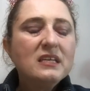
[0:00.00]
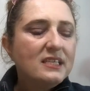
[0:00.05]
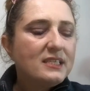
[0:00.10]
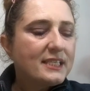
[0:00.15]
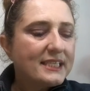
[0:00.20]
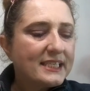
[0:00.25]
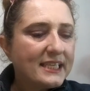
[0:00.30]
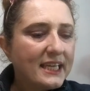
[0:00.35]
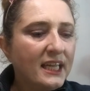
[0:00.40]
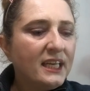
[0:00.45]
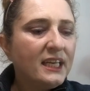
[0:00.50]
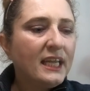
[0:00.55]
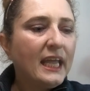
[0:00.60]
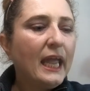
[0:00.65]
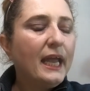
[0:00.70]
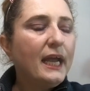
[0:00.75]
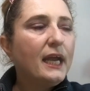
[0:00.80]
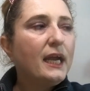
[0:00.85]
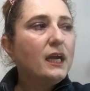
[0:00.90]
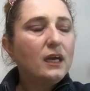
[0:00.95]

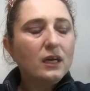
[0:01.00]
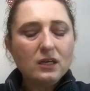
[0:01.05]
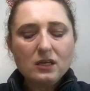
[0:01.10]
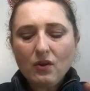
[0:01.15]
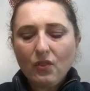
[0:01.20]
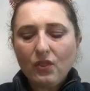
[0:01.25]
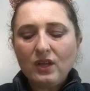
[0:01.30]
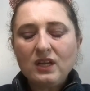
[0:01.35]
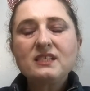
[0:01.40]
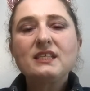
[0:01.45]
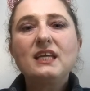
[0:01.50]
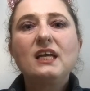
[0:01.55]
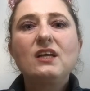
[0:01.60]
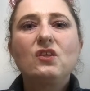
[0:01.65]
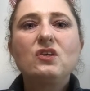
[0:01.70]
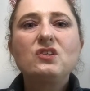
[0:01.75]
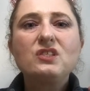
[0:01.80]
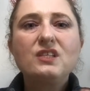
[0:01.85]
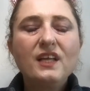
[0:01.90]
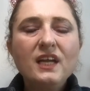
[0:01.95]
Skincare, things like
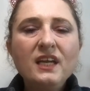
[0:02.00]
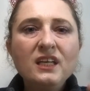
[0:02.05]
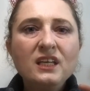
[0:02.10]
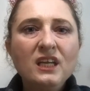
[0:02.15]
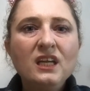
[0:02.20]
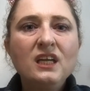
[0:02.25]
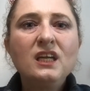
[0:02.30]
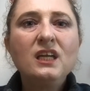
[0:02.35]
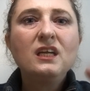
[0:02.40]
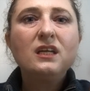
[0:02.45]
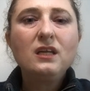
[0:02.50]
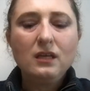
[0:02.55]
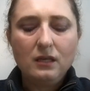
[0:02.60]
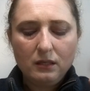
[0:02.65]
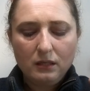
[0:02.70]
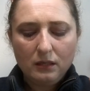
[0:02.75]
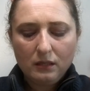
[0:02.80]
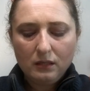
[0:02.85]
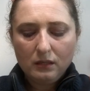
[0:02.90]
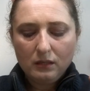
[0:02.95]
this, they need
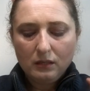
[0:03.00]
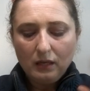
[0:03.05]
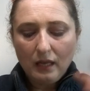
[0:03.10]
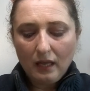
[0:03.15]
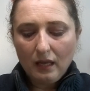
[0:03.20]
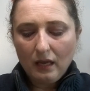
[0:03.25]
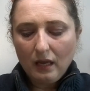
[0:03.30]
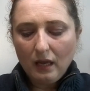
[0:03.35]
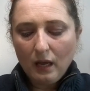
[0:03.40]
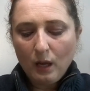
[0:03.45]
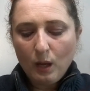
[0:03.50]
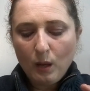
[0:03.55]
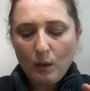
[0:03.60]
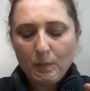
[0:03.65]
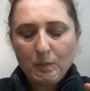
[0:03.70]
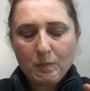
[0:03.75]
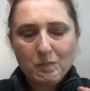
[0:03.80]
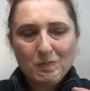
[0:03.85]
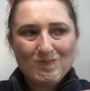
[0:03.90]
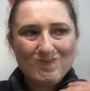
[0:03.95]

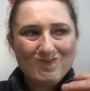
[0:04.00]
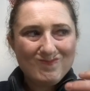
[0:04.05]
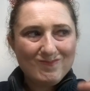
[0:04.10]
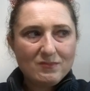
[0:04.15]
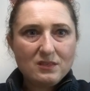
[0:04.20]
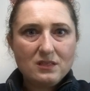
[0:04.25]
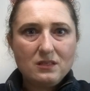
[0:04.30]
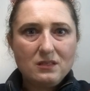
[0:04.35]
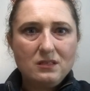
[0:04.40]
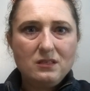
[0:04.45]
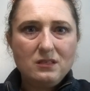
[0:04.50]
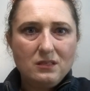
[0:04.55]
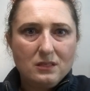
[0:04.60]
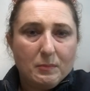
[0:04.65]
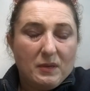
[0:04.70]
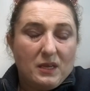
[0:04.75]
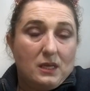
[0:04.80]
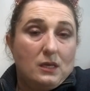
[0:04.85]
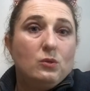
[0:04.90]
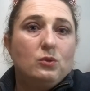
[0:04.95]

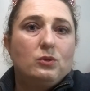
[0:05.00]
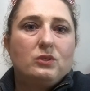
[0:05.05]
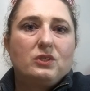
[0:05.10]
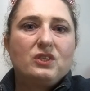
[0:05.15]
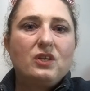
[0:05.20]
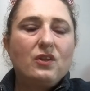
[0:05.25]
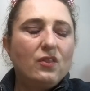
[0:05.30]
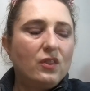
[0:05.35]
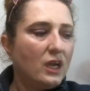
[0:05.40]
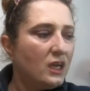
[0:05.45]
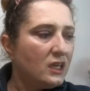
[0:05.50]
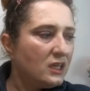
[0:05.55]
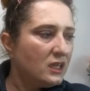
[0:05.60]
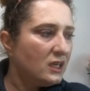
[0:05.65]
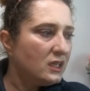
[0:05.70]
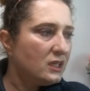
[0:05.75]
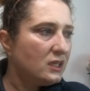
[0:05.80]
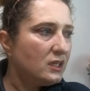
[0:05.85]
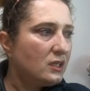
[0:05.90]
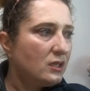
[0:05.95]
to be used. They
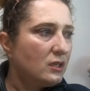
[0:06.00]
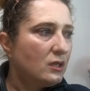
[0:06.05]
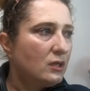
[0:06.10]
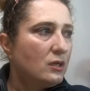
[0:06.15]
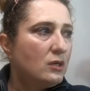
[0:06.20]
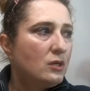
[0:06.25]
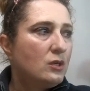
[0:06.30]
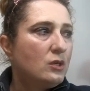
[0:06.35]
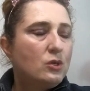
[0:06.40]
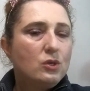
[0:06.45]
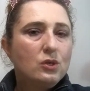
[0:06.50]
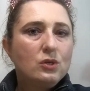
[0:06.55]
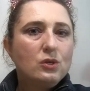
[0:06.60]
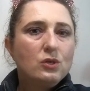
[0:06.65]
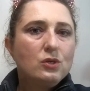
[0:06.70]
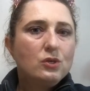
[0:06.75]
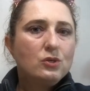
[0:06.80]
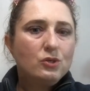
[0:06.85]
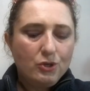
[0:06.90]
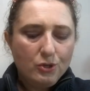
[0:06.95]
need
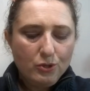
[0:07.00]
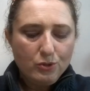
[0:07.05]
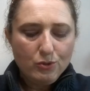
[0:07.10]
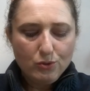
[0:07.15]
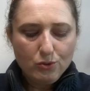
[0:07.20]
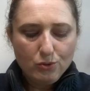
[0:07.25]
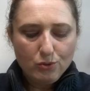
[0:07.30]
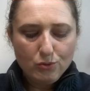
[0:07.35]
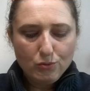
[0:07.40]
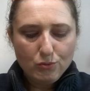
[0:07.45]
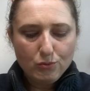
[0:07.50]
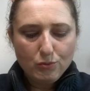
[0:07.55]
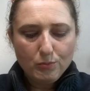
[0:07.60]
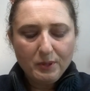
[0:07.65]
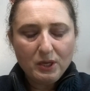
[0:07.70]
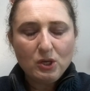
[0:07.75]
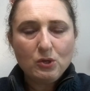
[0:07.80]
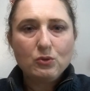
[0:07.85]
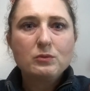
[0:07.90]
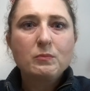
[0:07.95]
to
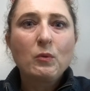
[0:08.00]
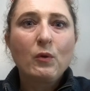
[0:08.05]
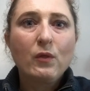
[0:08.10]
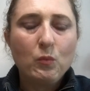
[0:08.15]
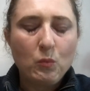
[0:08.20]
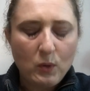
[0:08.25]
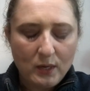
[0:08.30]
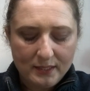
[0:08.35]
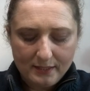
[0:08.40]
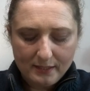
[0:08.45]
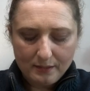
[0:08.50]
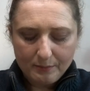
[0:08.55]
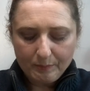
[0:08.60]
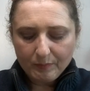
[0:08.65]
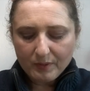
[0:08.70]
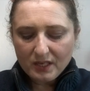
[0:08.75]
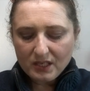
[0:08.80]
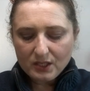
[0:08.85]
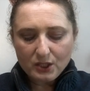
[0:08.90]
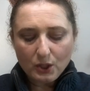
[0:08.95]
be used more than once.
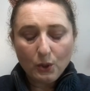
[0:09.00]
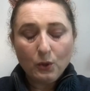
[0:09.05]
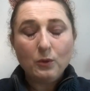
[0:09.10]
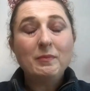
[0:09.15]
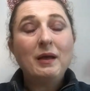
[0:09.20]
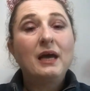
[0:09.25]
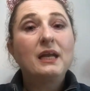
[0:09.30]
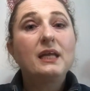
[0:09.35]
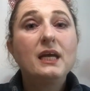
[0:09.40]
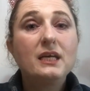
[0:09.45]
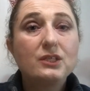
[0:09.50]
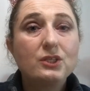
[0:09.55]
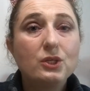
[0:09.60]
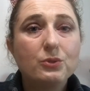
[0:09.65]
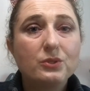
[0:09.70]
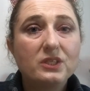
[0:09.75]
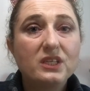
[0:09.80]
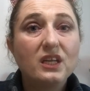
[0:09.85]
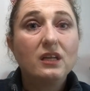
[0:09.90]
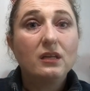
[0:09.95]
So Maddie has
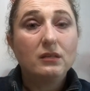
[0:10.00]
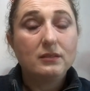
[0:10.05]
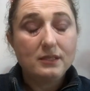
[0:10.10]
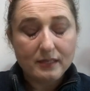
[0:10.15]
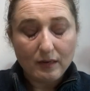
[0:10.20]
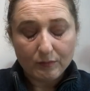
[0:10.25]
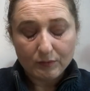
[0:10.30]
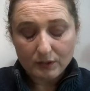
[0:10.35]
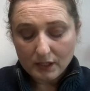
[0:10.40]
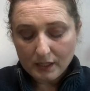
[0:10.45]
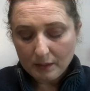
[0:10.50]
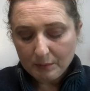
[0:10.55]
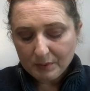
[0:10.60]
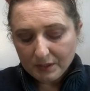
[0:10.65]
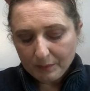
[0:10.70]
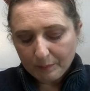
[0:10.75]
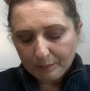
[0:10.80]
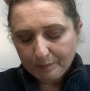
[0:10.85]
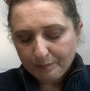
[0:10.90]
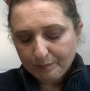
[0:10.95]
used it several
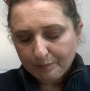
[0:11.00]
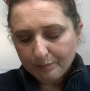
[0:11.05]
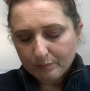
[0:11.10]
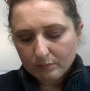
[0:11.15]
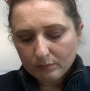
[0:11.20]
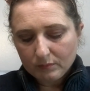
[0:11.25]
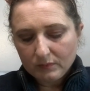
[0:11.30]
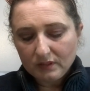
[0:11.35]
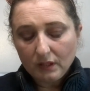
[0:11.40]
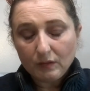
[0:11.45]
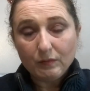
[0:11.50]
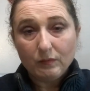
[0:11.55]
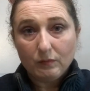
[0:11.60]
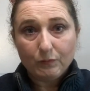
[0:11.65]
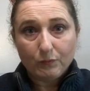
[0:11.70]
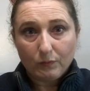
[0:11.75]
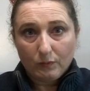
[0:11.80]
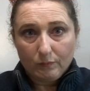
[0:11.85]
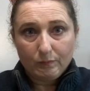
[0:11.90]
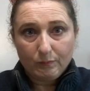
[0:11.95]
times.
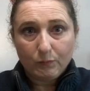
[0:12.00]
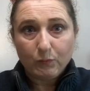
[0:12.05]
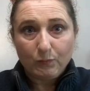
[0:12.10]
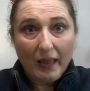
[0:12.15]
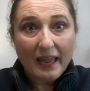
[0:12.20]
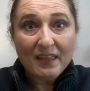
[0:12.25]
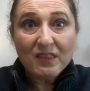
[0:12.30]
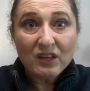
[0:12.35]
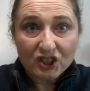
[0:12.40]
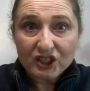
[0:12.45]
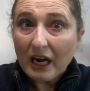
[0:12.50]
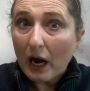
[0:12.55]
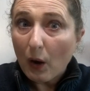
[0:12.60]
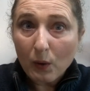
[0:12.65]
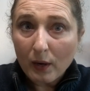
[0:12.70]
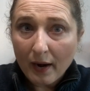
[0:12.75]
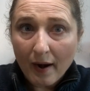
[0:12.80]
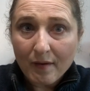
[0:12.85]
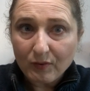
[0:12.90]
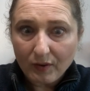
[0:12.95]
In the
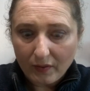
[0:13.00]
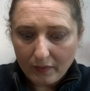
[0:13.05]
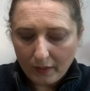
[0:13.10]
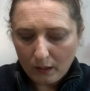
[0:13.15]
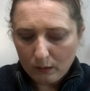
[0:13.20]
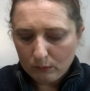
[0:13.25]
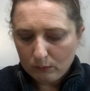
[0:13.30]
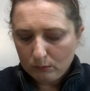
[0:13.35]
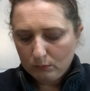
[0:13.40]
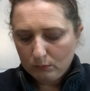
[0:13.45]
shower and everything.